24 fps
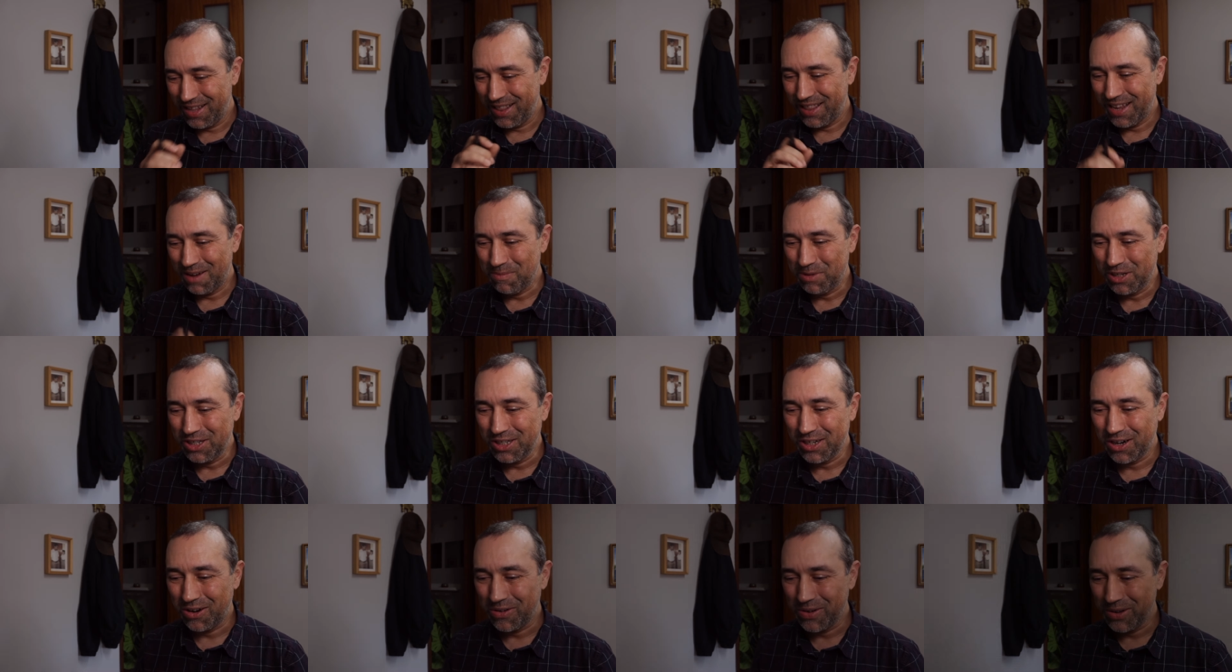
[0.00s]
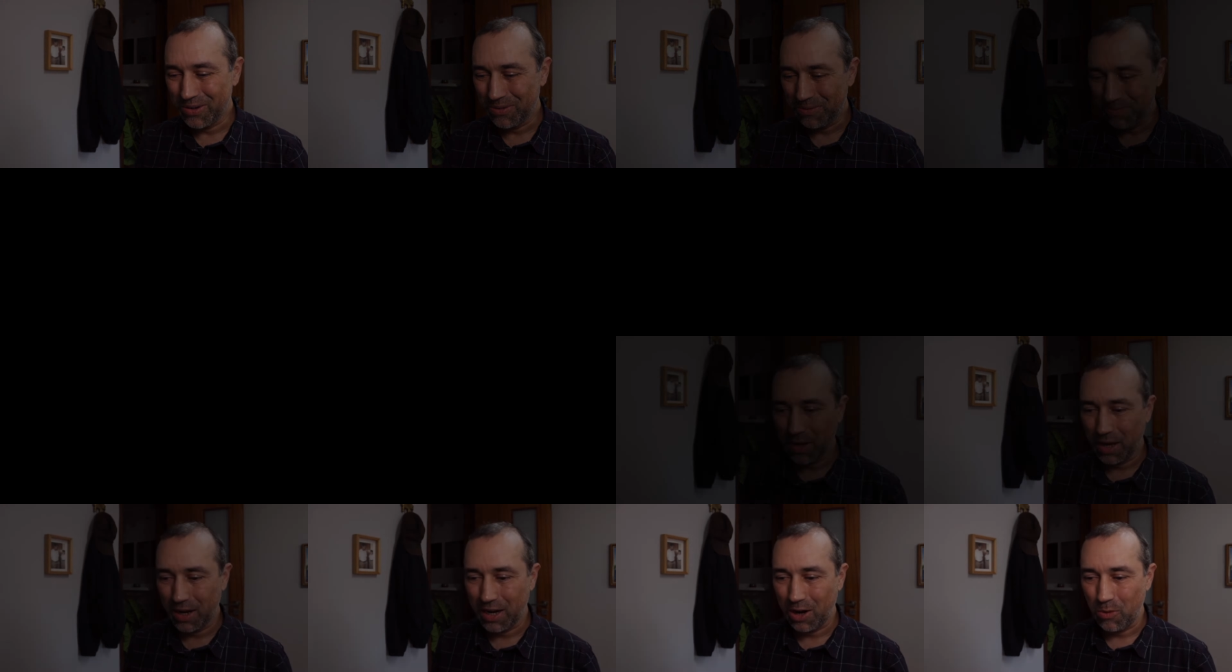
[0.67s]
Let me show you.
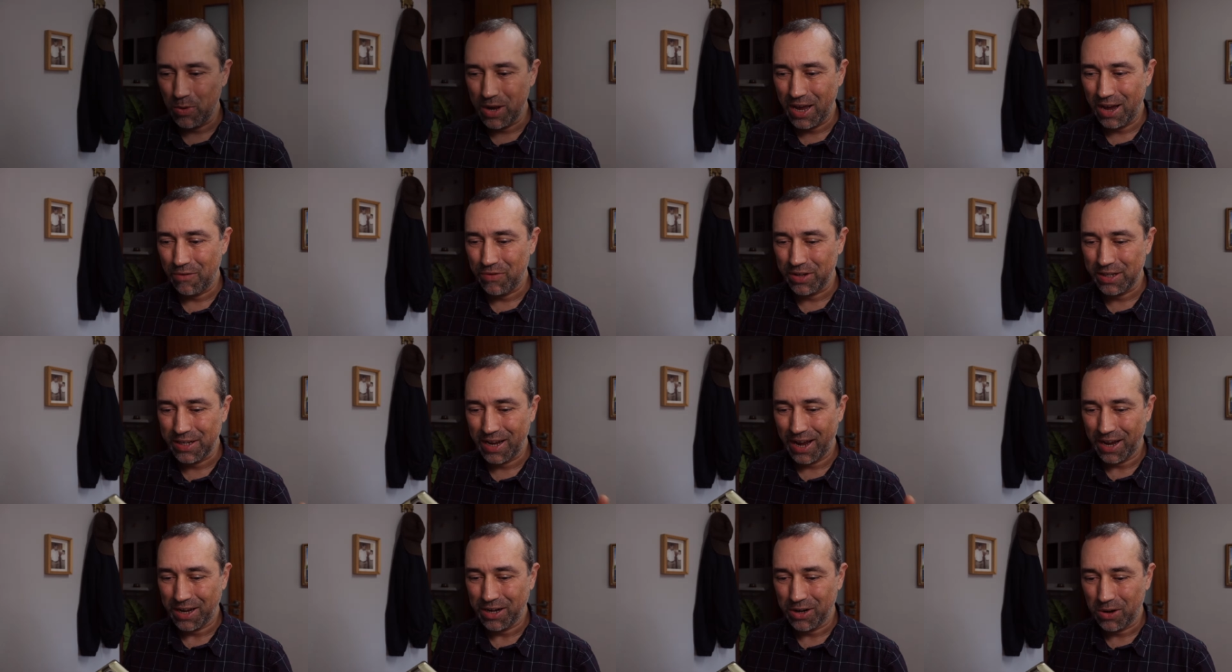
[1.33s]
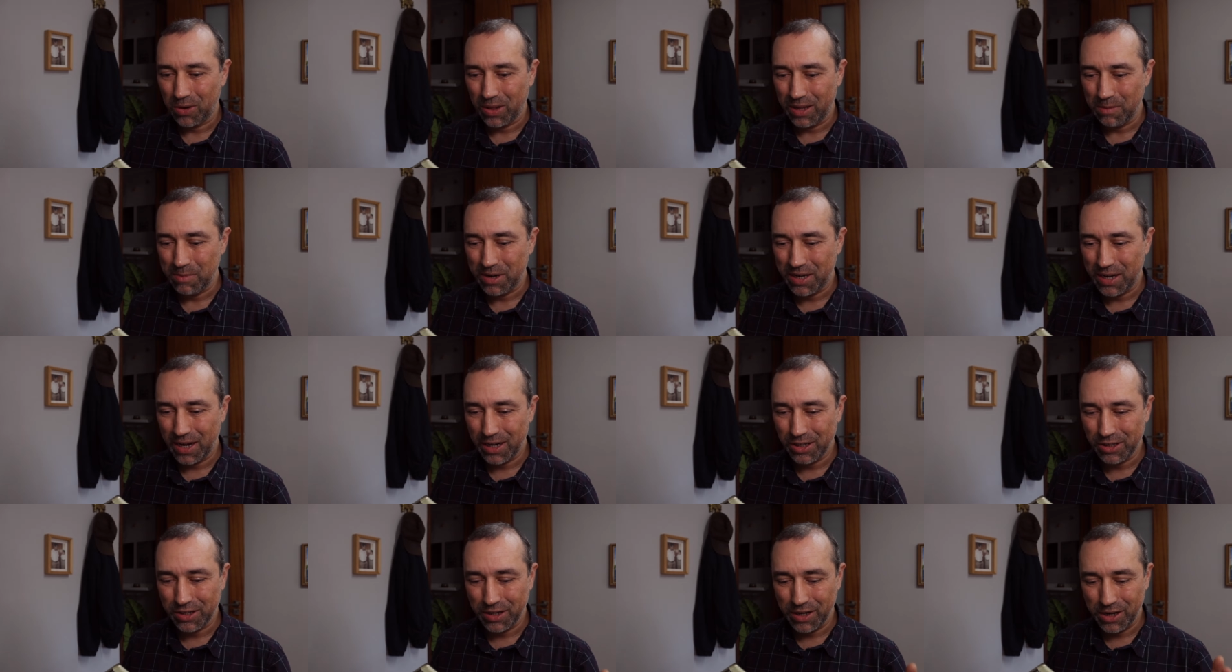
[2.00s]
Okay, now we have a technical
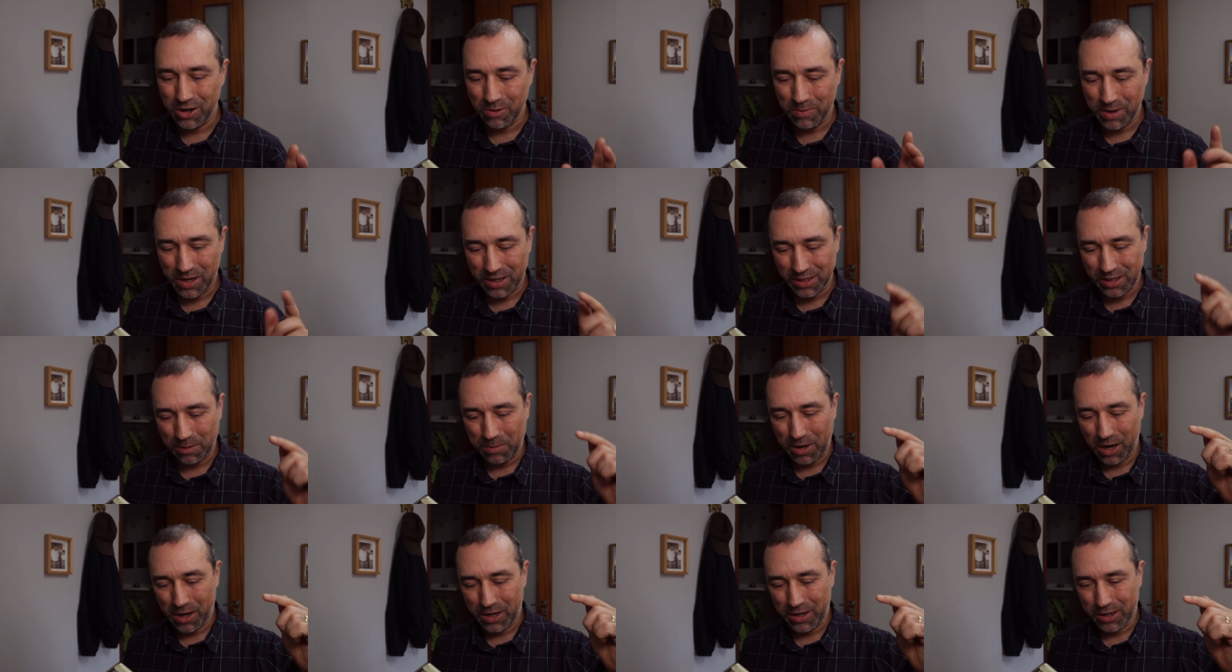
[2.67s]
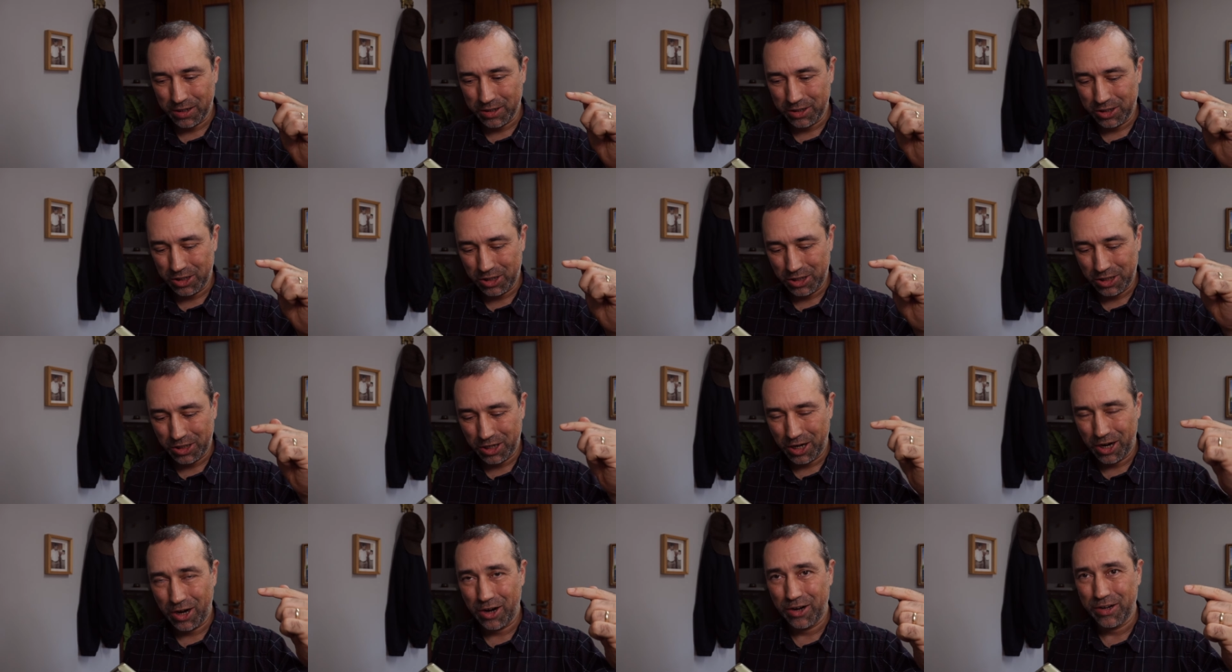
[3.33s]
limitation here because I'm not gonna
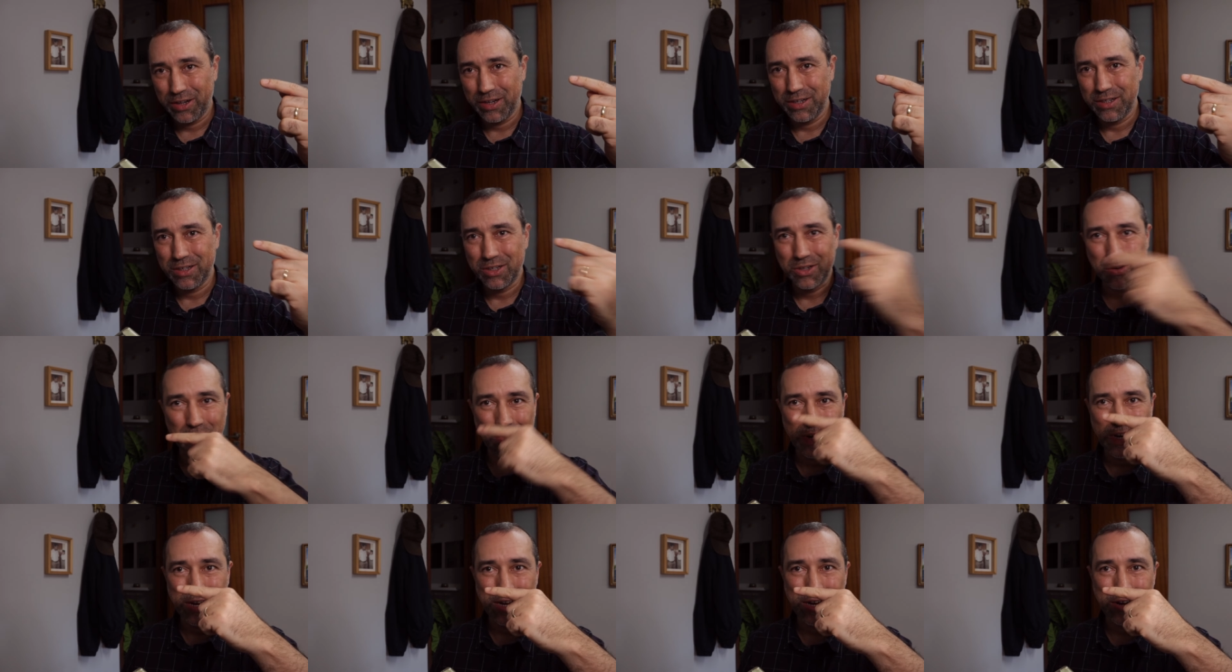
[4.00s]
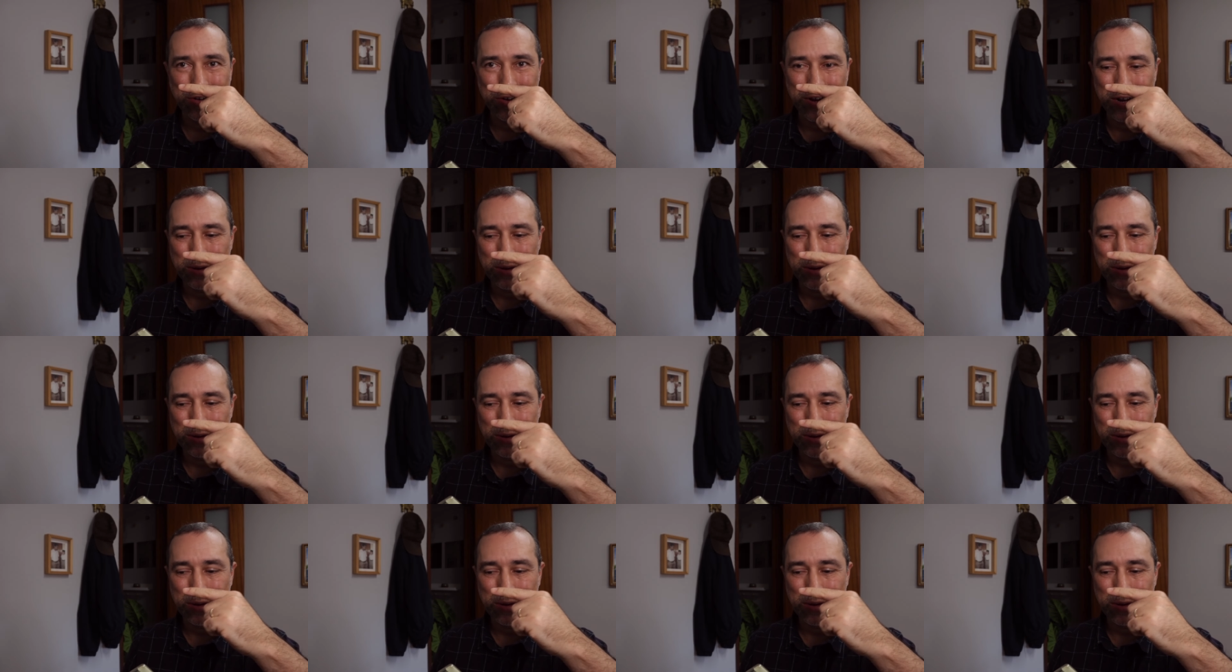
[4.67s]
share the screen here